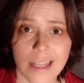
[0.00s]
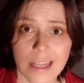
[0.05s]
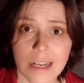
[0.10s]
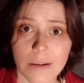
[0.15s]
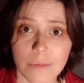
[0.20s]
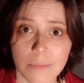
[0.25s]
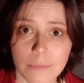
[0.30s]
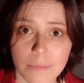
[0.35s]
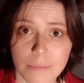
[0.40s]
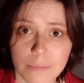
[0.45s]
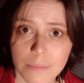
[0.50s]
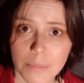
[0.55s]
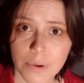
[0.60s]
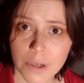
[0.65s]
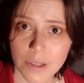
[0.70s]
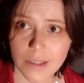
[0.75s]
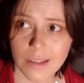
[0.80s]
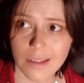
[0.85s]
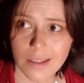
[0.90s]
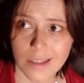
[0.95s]
and then
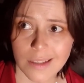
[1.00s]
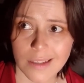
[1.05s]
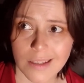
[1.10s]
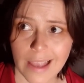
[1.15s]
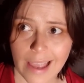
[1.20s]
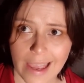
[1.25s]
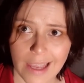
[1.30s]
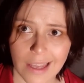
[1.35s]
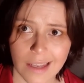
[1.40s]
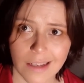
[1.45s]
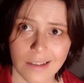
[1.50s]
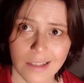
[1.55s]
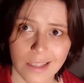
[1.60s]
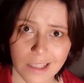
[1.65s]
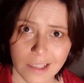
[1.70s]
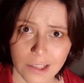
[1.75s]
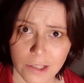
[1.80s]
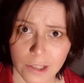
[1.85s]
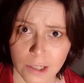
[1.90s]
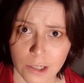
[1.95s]
puts his
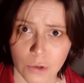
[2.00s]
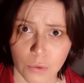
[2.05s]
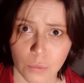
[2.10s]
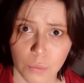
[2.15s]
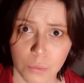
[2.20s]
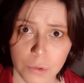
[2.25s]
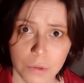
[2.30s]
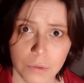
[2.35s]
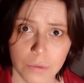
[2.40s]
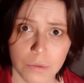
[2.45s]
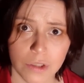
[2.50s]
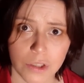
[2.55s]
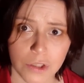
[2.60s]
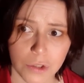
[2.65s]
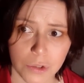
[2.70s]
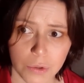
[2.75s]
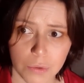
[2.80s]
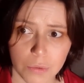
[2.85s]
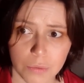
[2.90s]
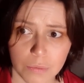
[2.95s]
hand into her
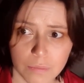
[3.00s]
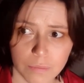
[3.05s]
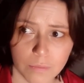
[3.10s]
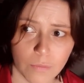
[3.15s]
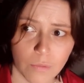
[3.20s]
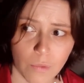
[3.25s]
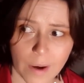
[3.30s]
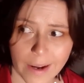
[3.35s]
wound to